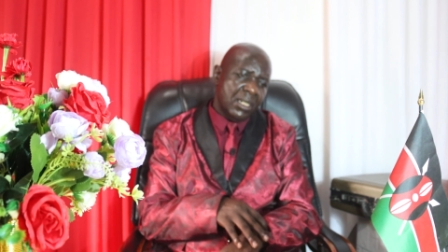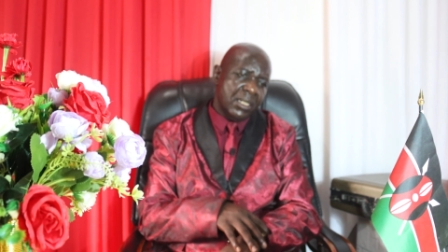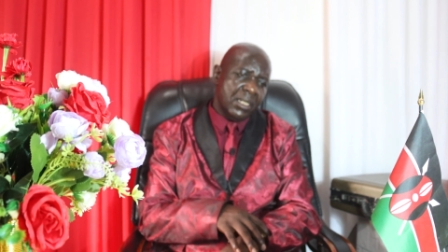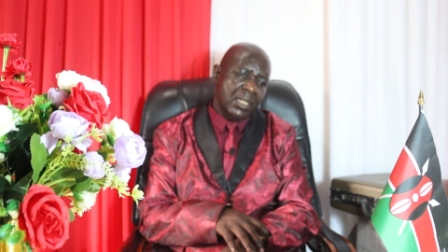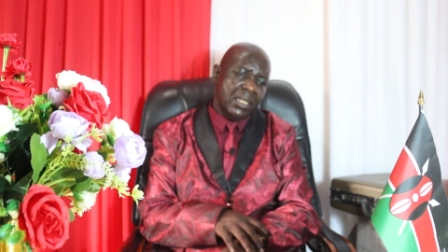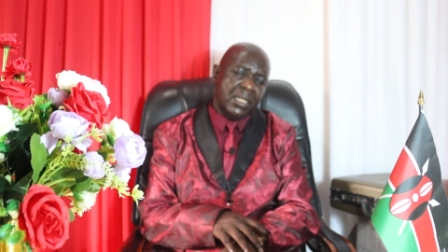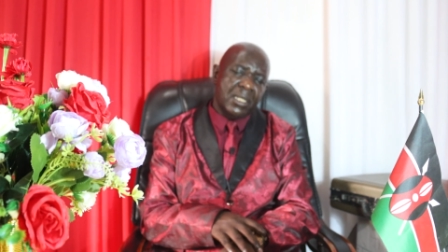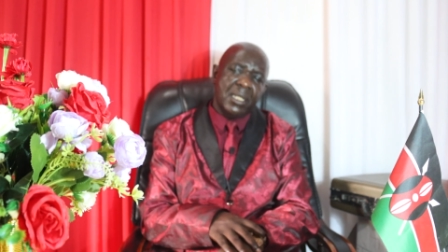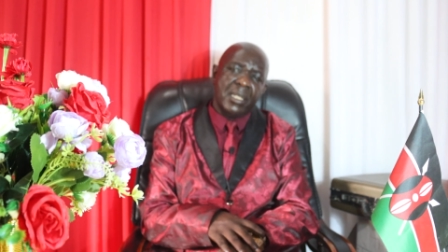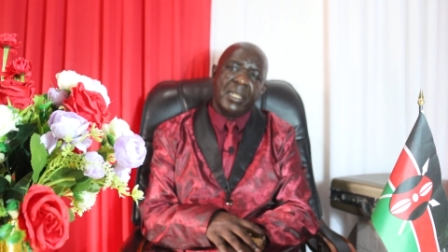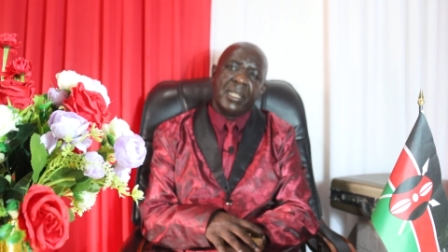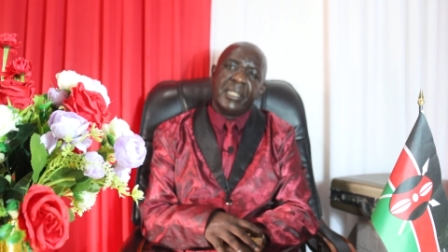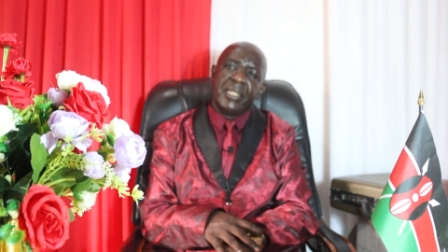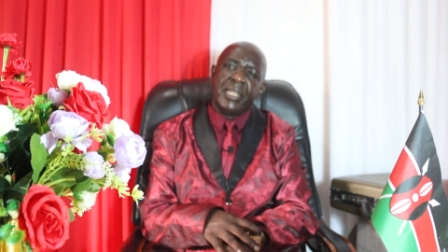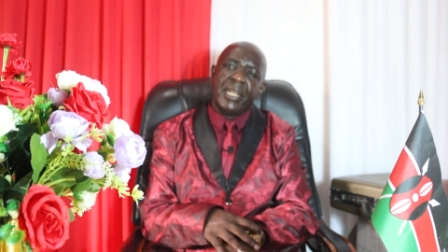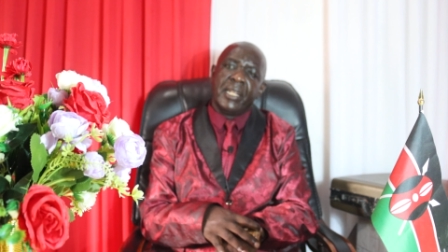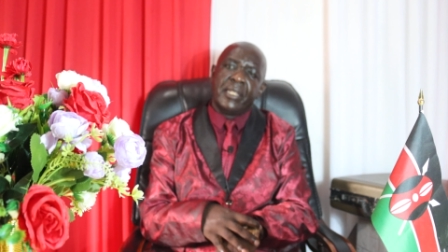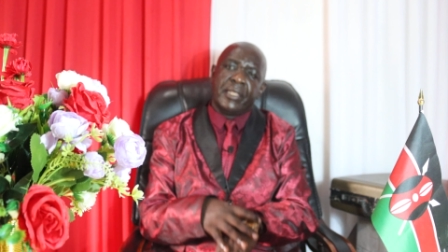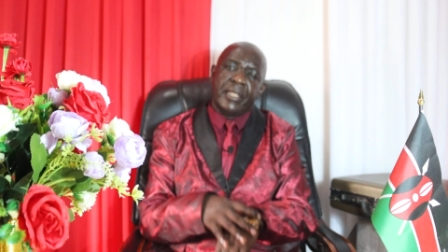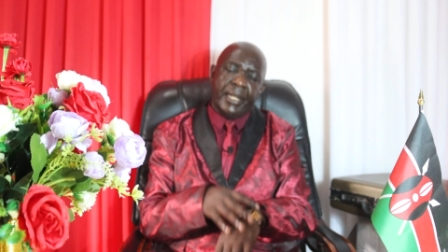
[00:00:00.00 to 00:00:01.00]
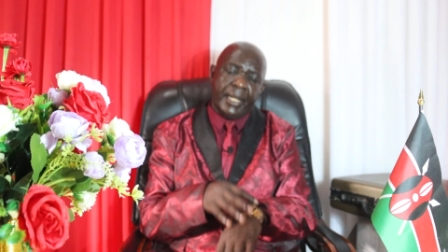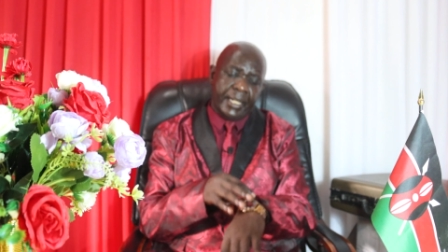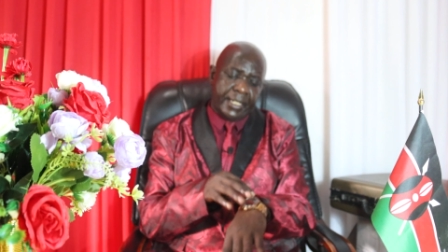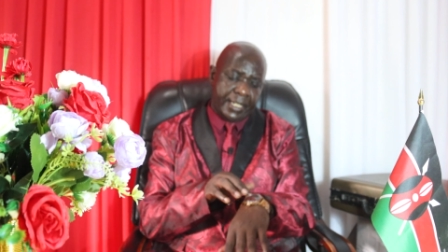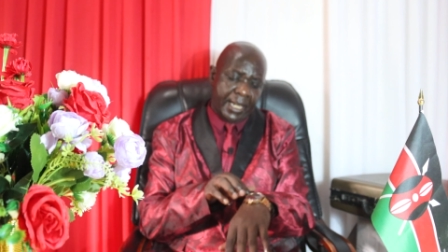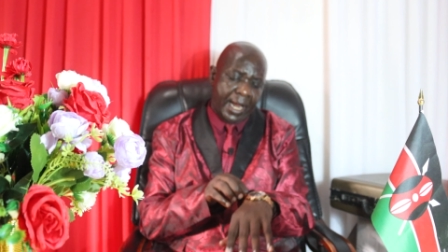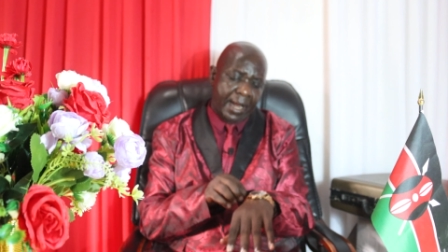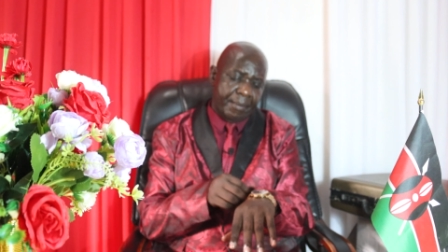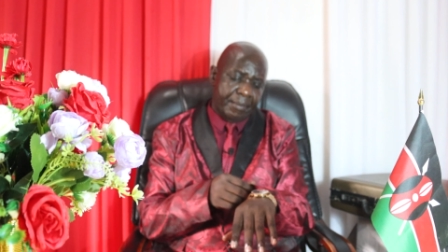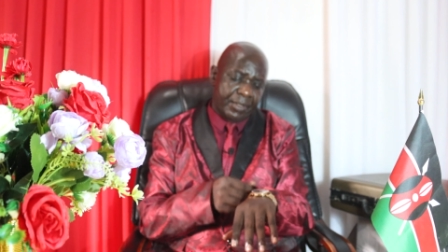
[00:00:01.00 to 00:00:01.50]
he did 3
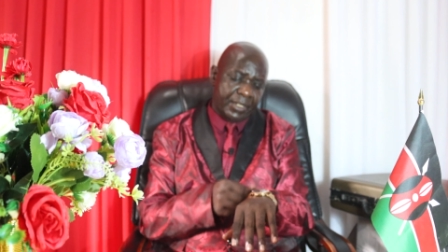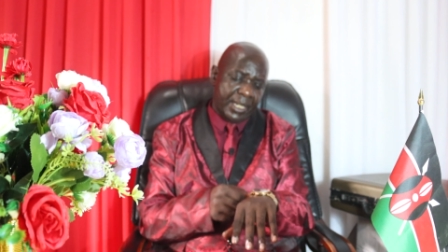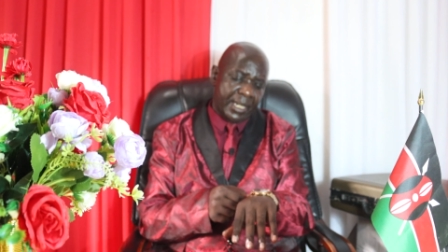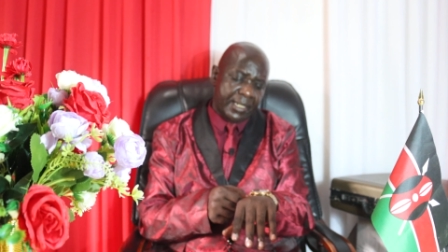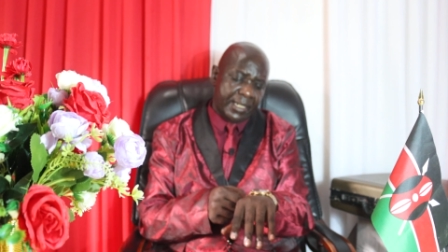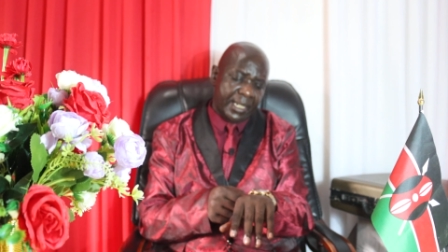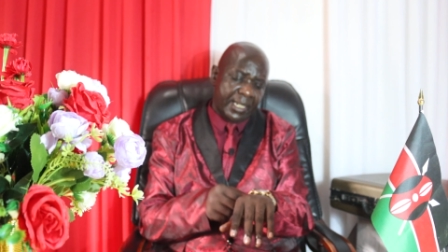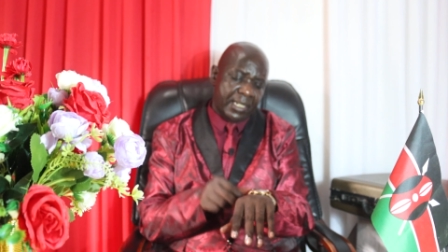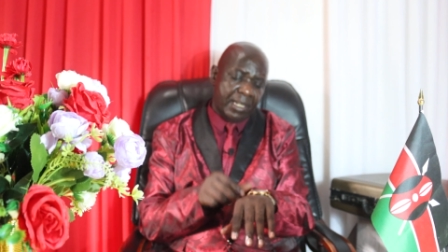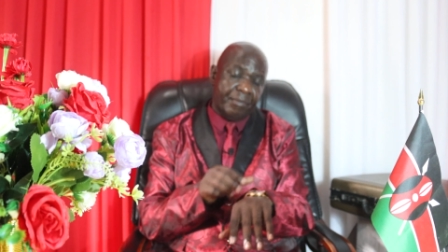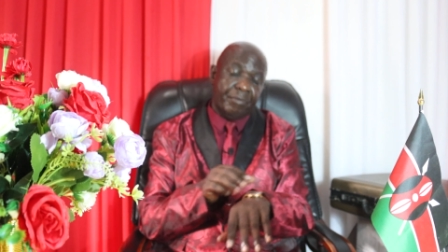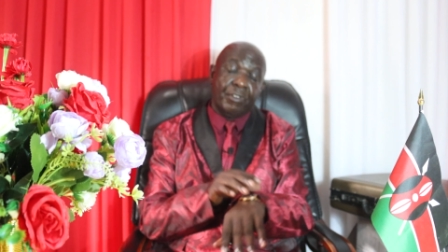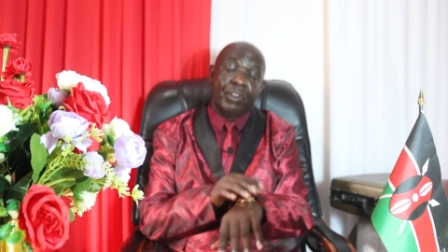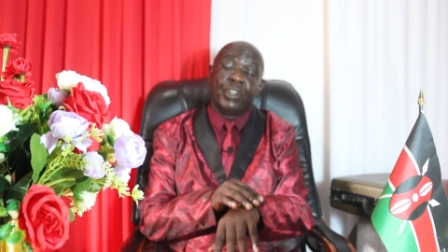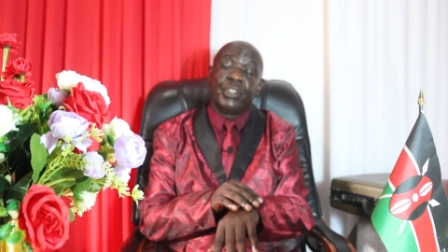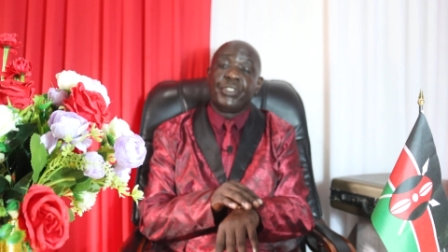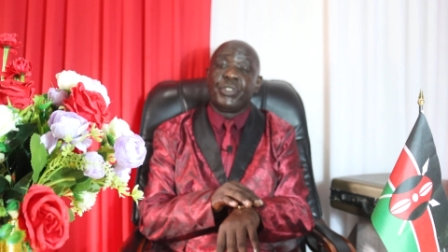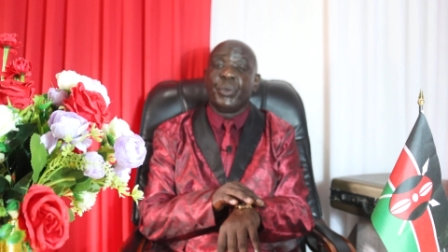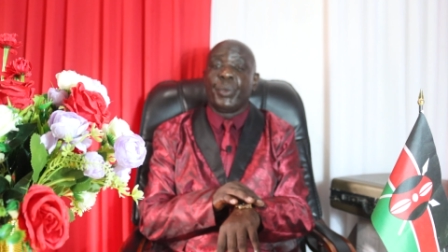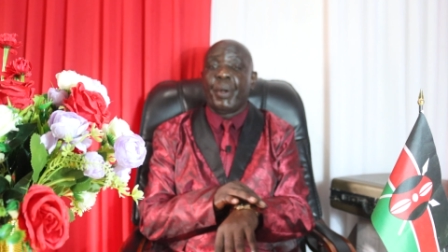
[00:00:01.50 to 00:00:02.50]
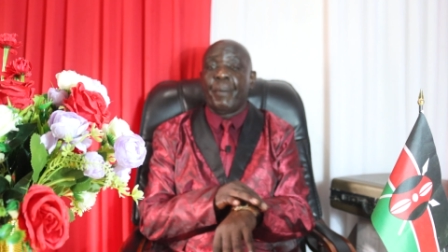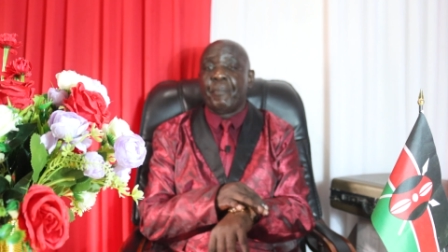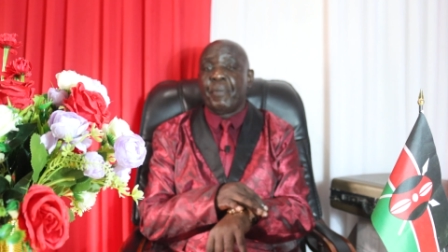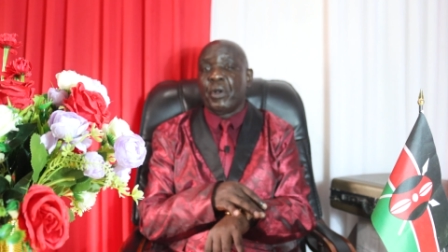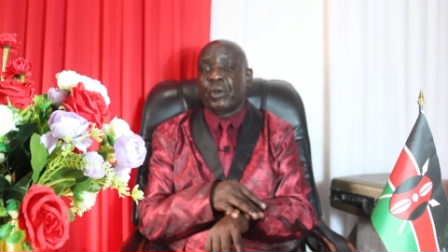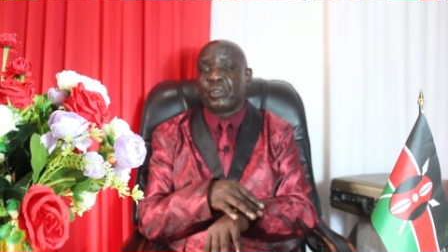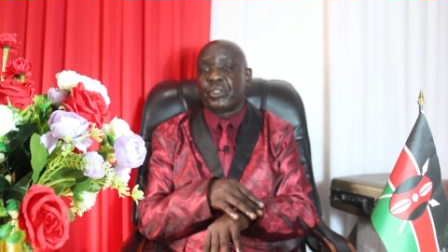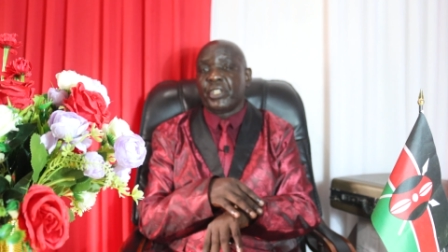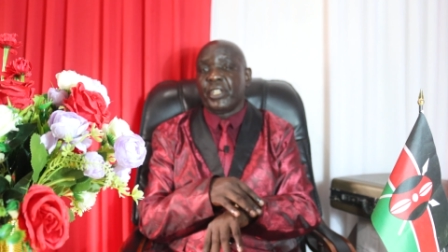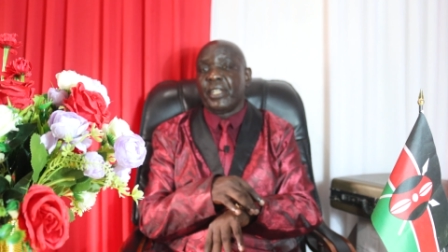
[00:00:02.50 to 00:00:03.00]
times, and then the voice
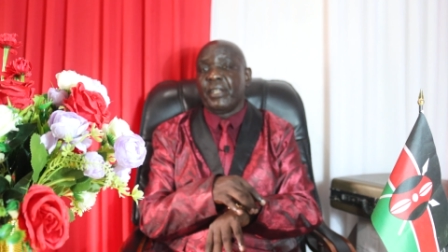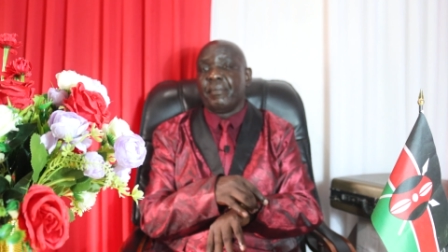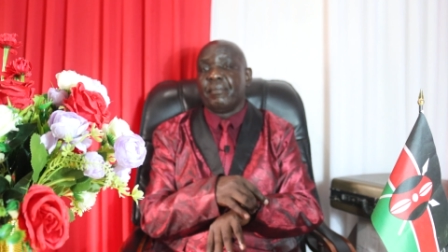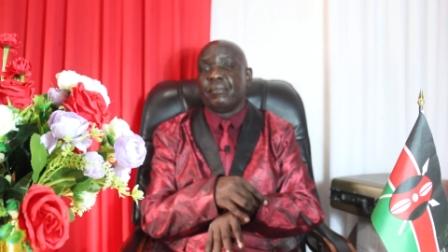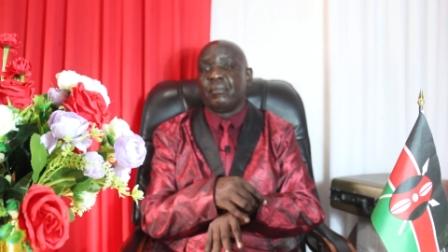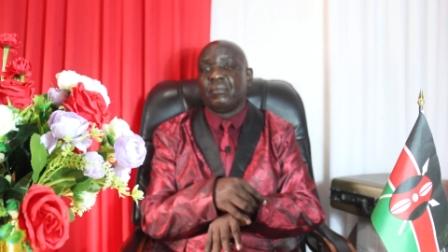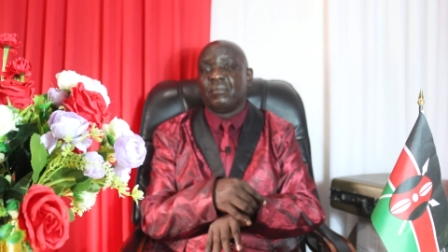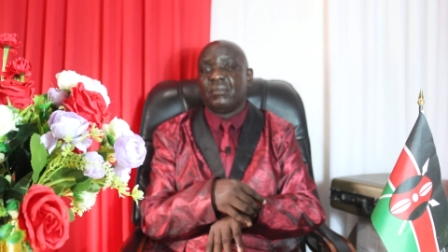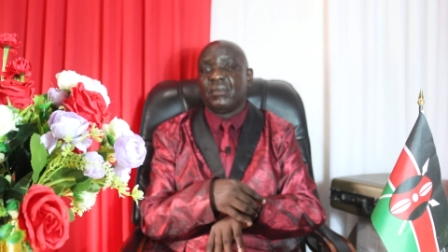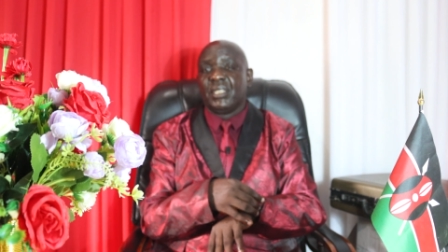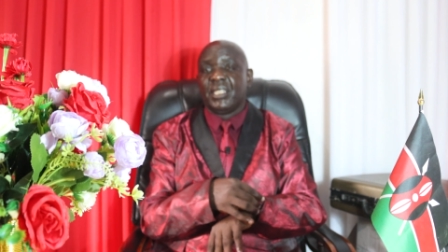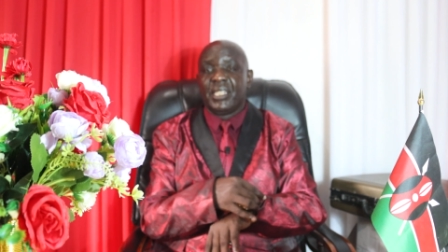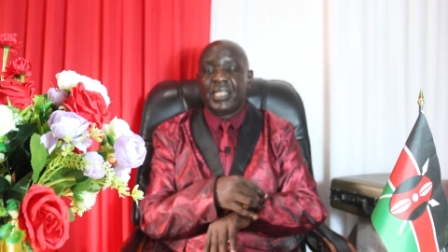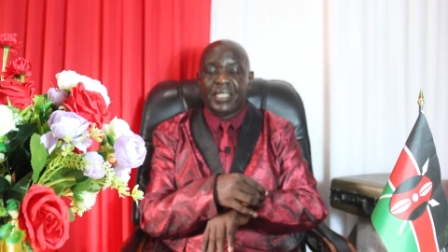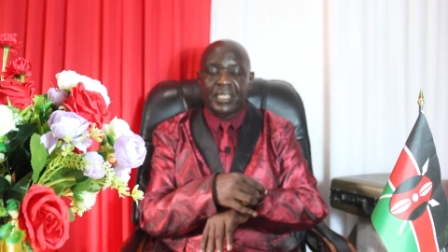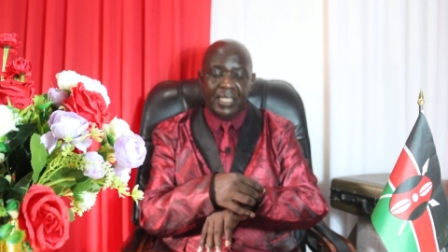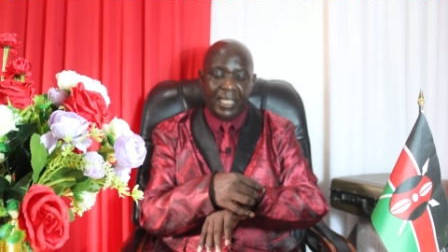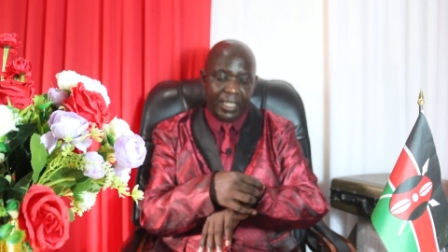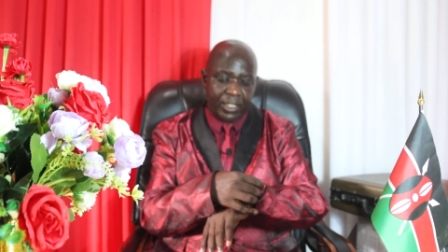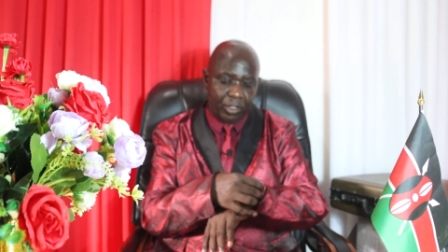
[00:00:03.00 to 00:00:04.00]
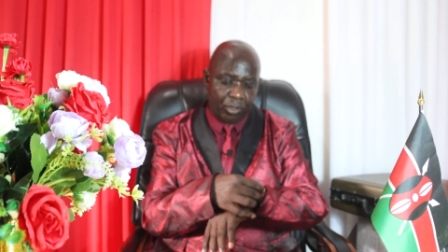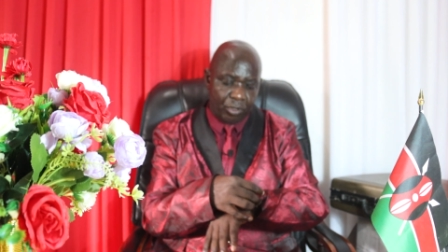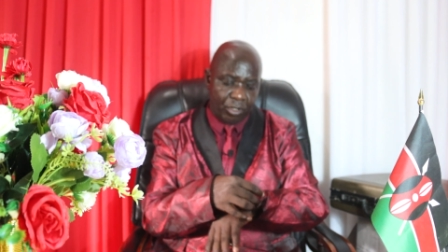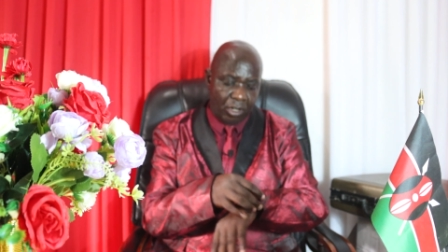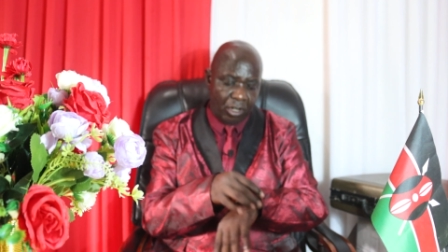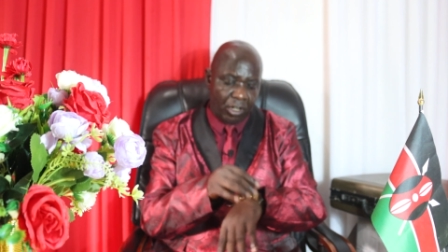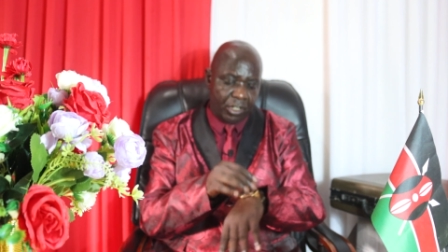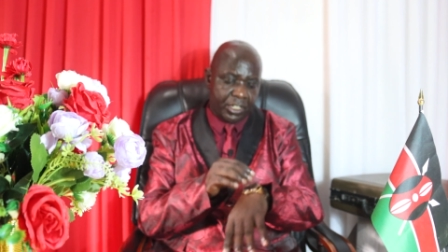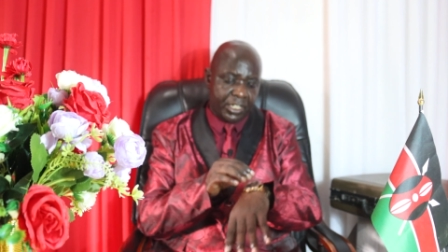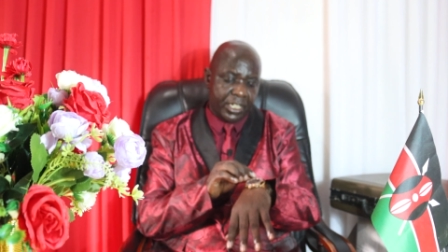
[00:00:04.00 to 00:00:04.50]
rebuked him. He said, "Do
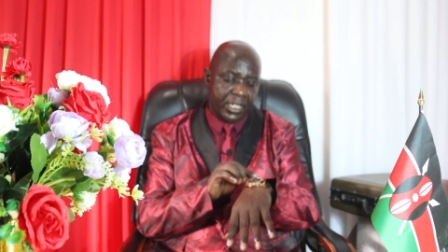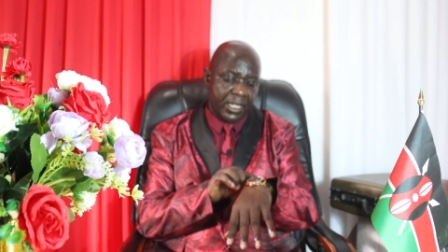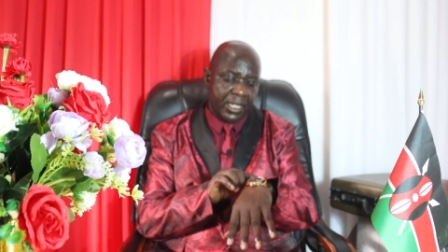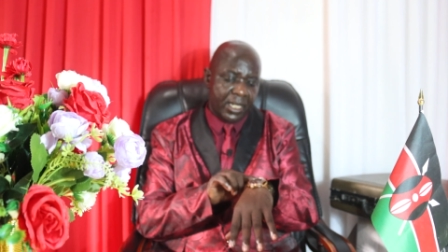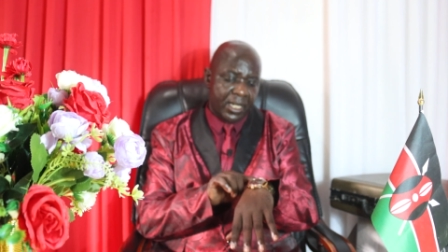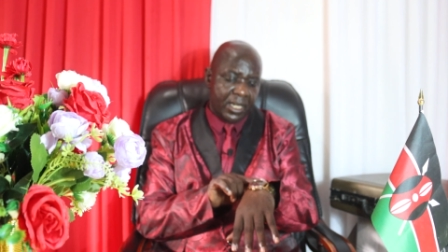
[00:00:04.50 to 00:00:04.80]
not